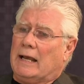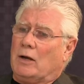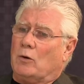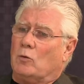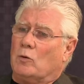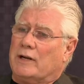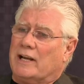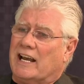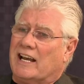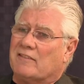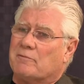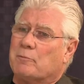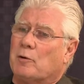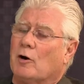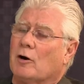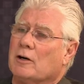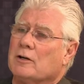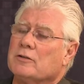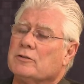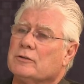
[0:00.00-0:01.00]
We have
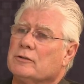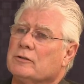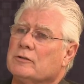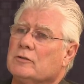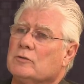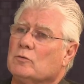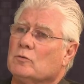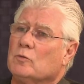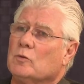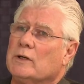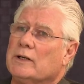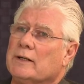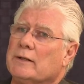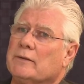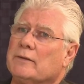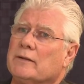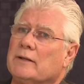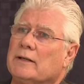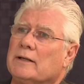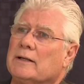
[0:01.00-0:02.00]
partnered
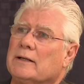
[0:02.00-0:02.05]
with